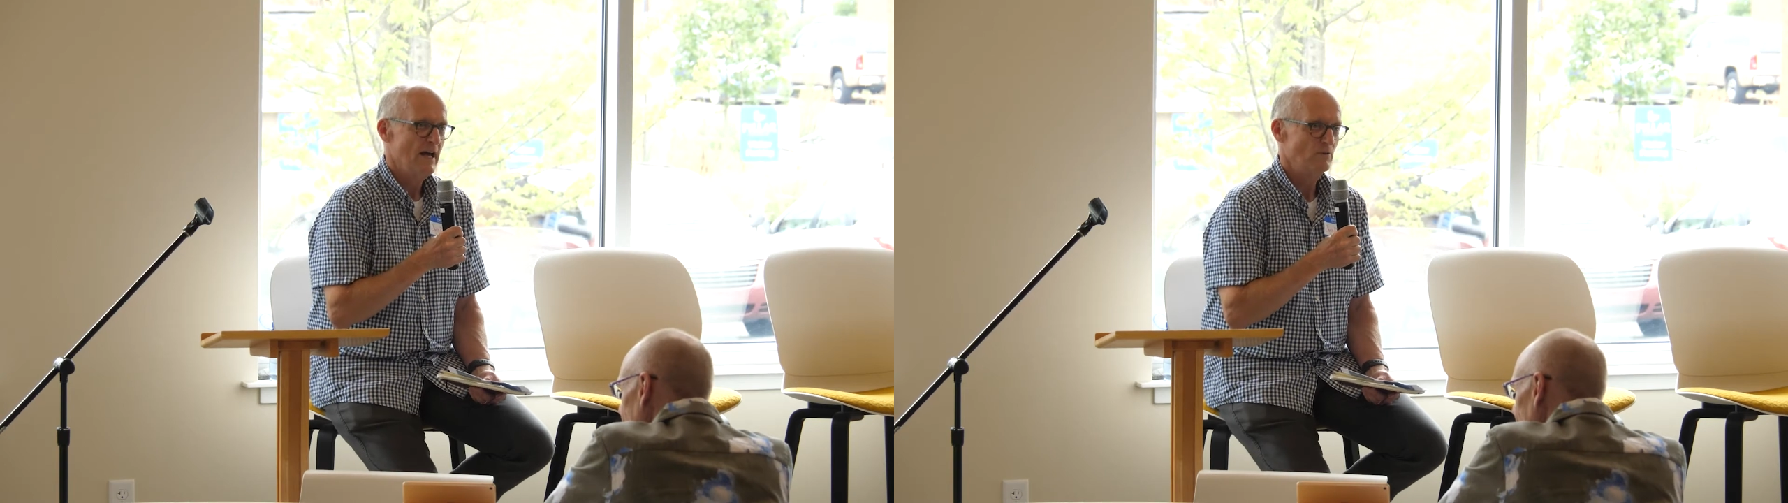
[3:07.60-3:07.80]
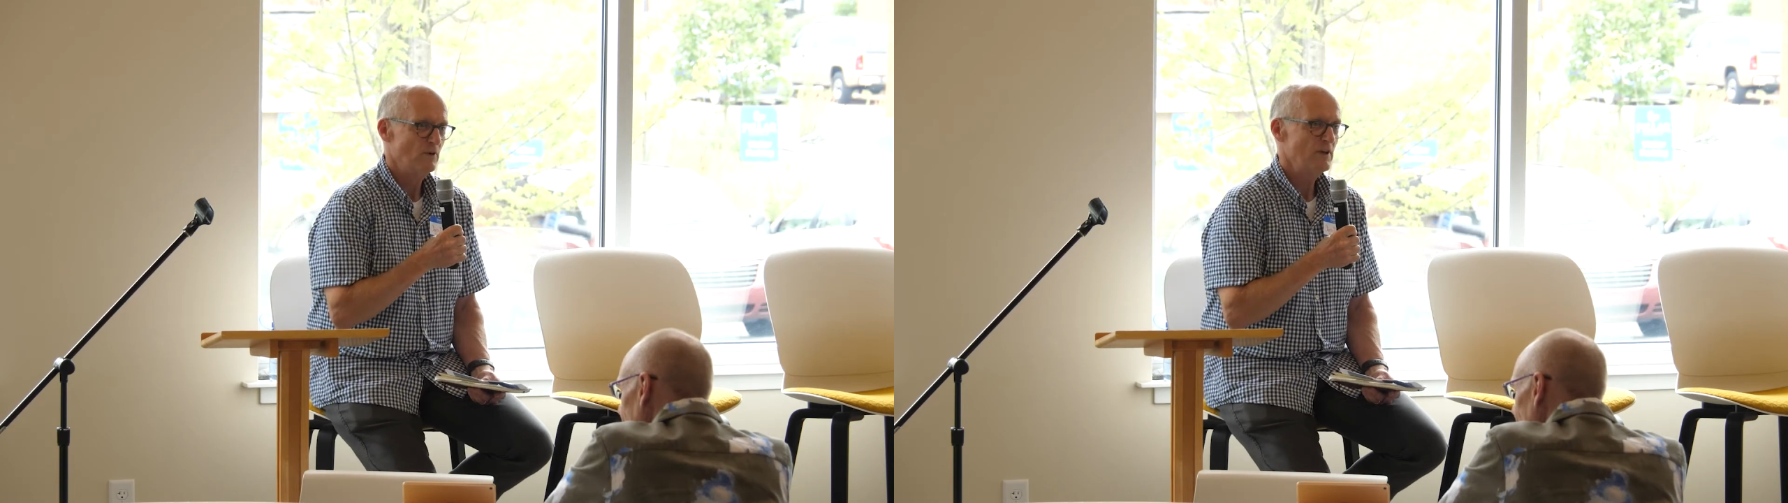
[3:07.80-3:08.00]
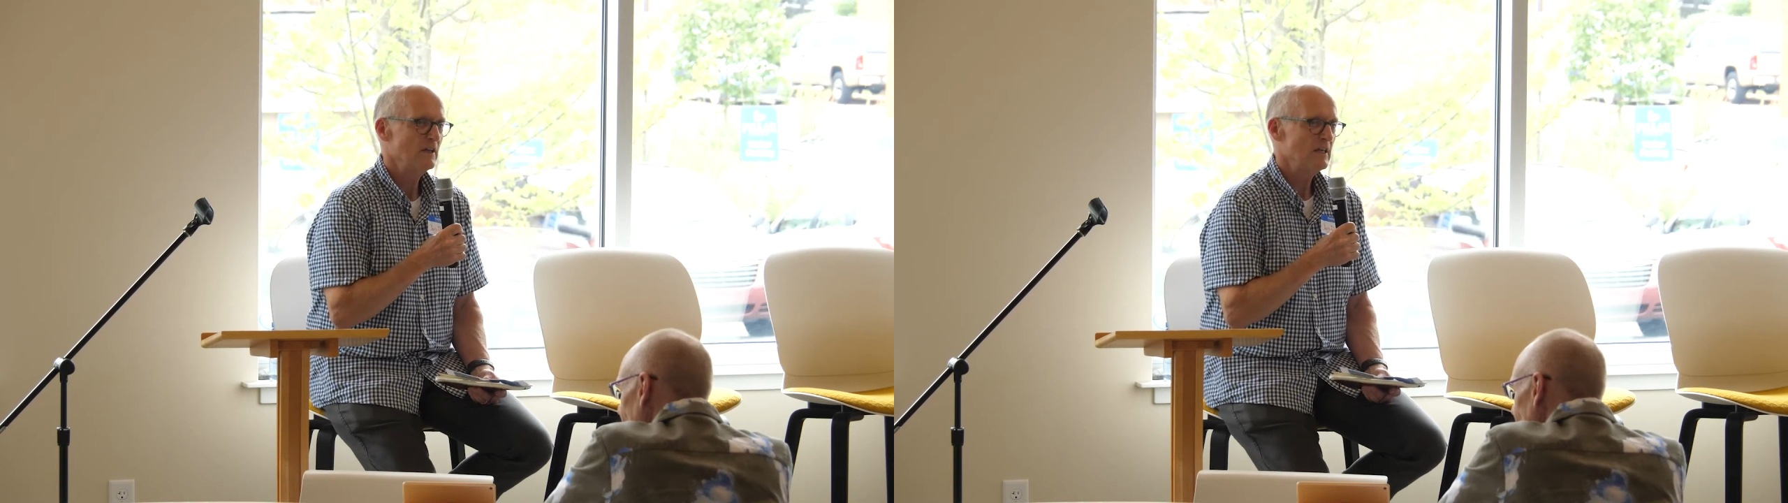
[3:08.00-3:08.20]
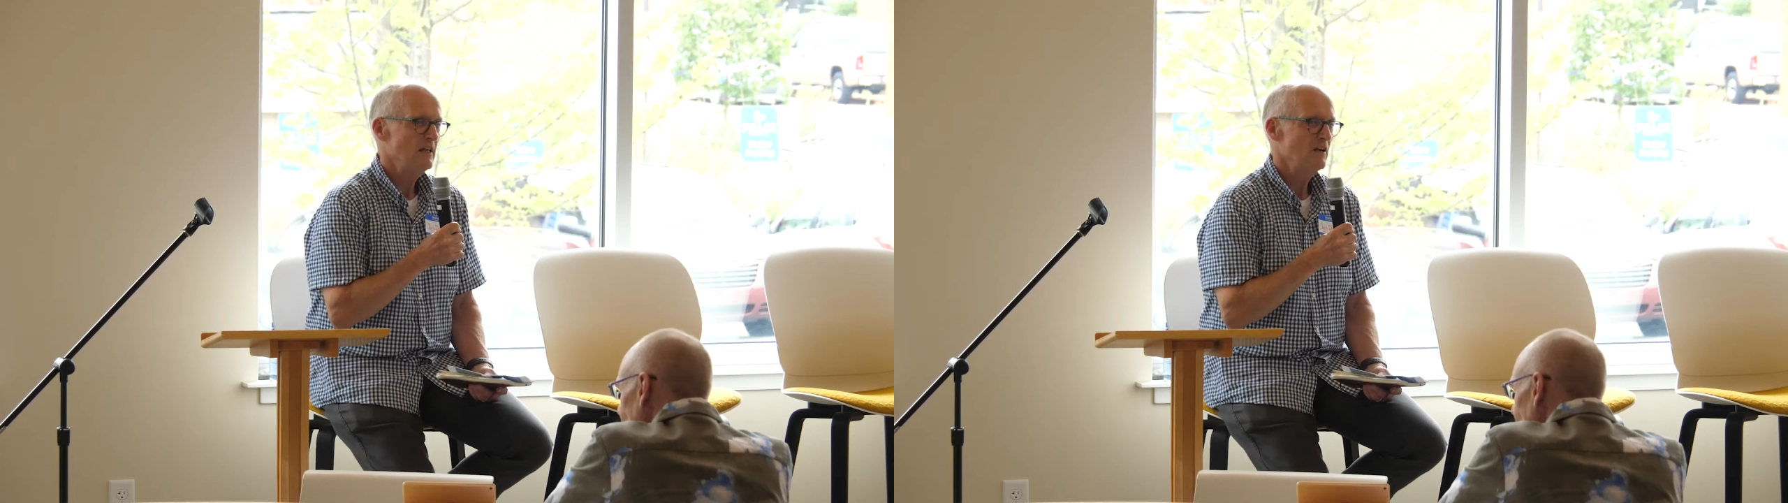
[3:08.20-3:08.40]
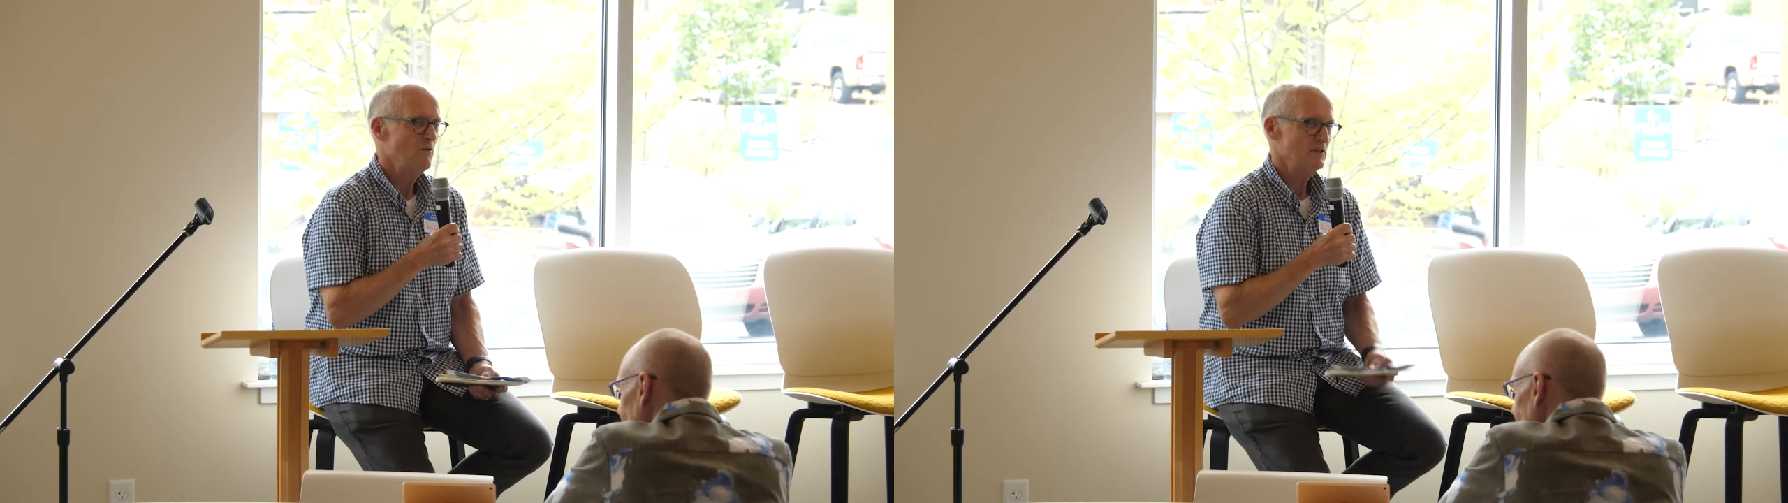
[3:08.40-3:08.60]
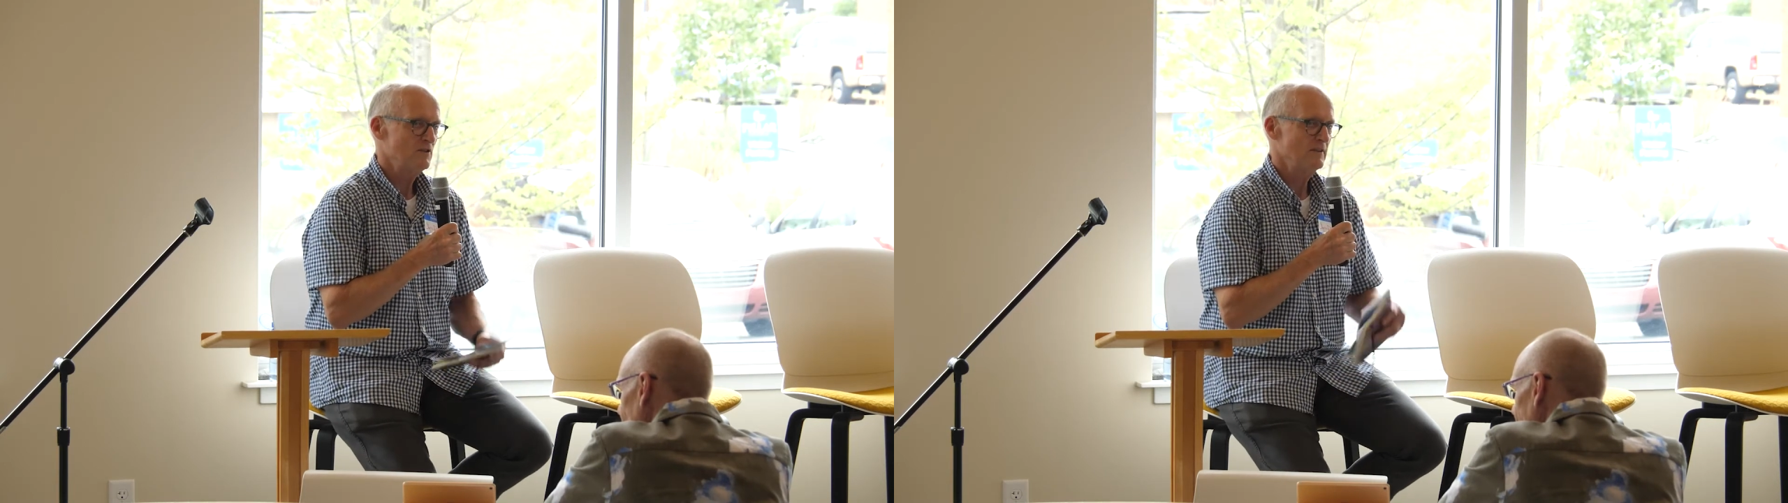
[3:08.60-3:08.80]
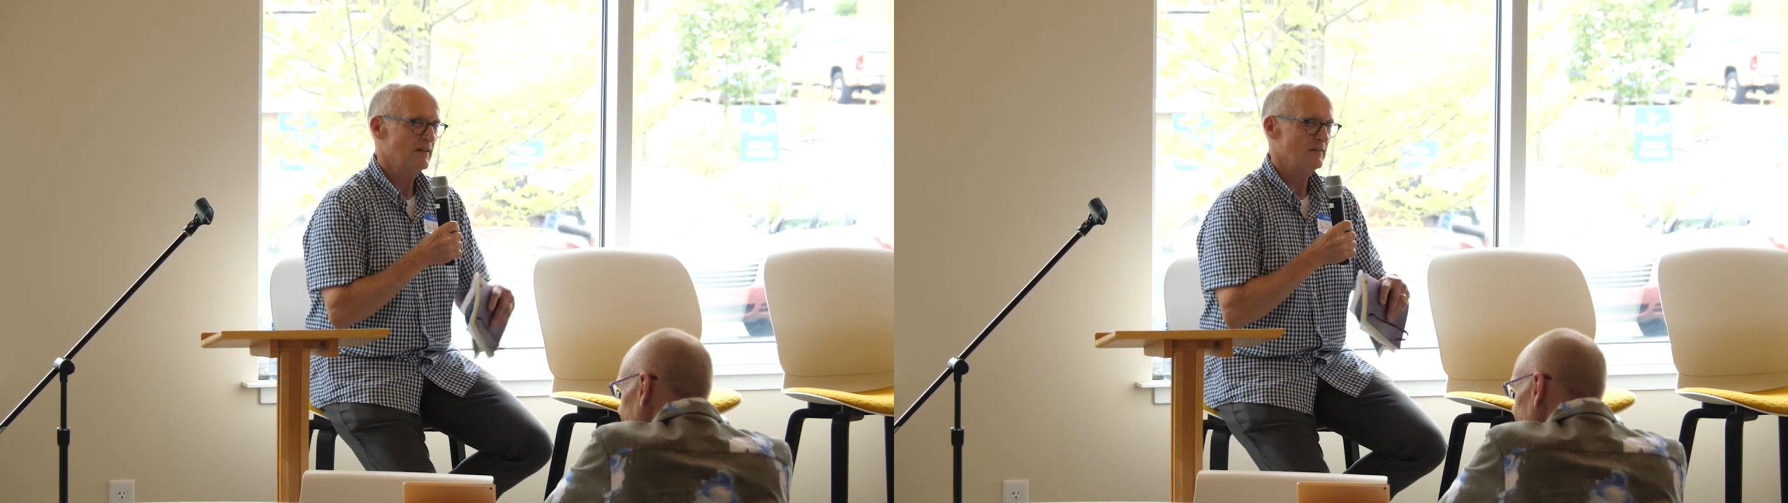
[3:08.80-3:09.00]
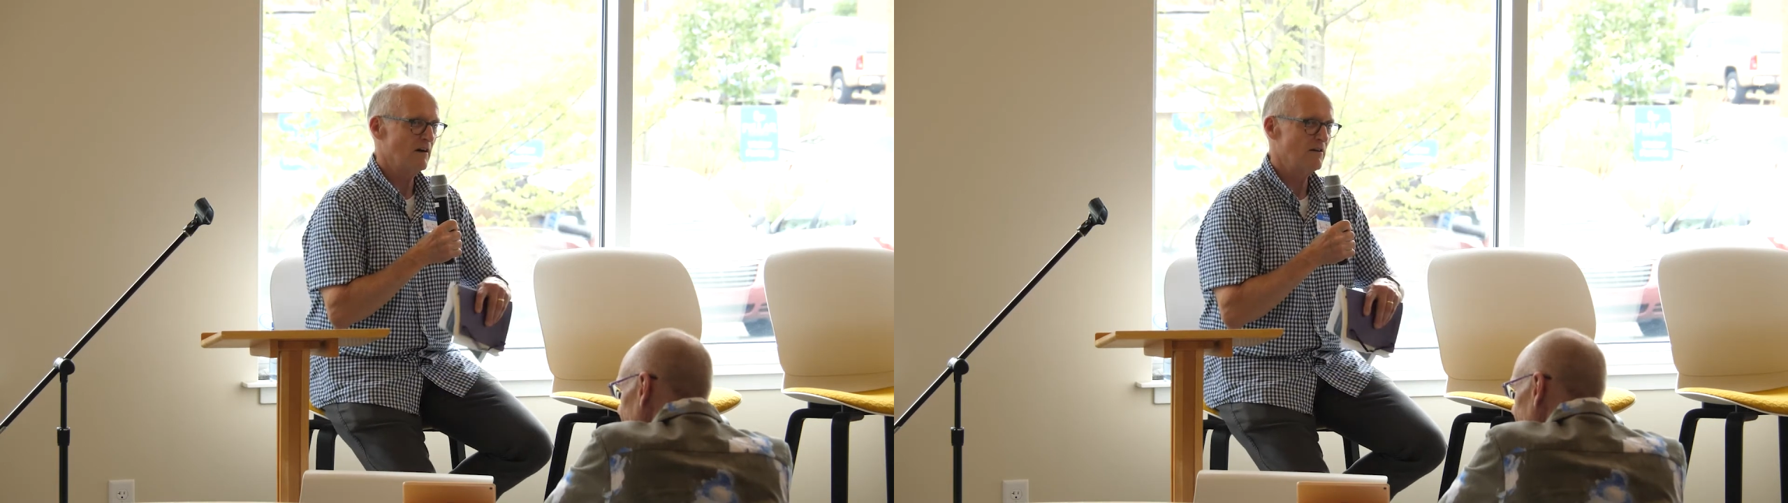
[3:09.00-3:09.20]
And one of the key questions at the